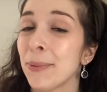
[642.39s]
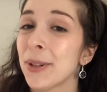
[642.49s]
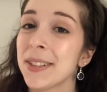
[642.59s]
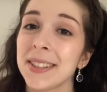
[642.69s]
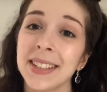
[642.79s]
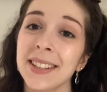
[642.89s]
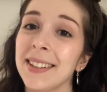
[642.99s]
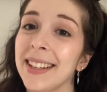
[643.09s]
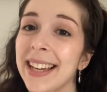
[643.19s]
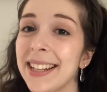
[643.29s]
we're
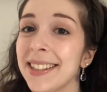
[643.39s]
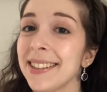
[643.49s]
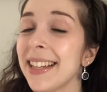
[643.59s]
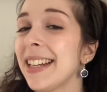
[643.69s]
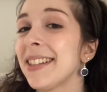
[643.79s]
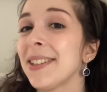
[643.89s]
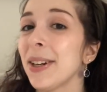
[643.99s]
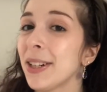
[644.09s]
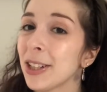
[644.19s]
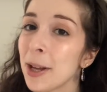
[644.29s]
still in a, in a
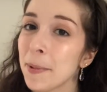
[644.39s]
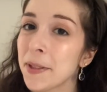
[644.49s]
certain global